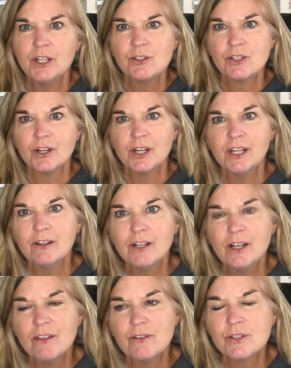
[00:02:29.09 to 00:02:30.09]
You start hearing
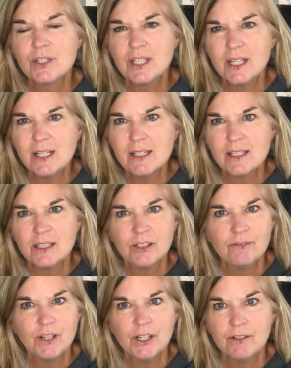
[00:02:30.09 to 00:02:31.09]
all those things in
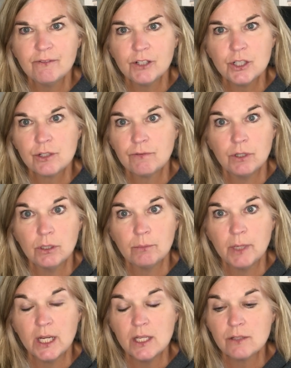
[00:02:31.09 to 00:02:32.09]
your very first few
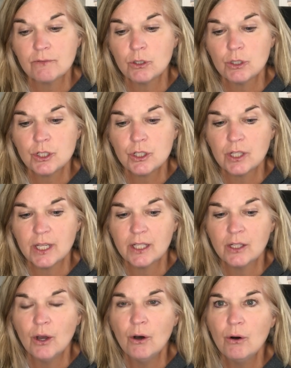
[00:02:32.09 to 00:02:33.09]
meetings. Of course, you're like,
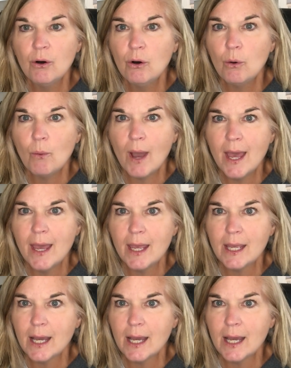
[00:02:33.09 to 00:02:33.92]
no way.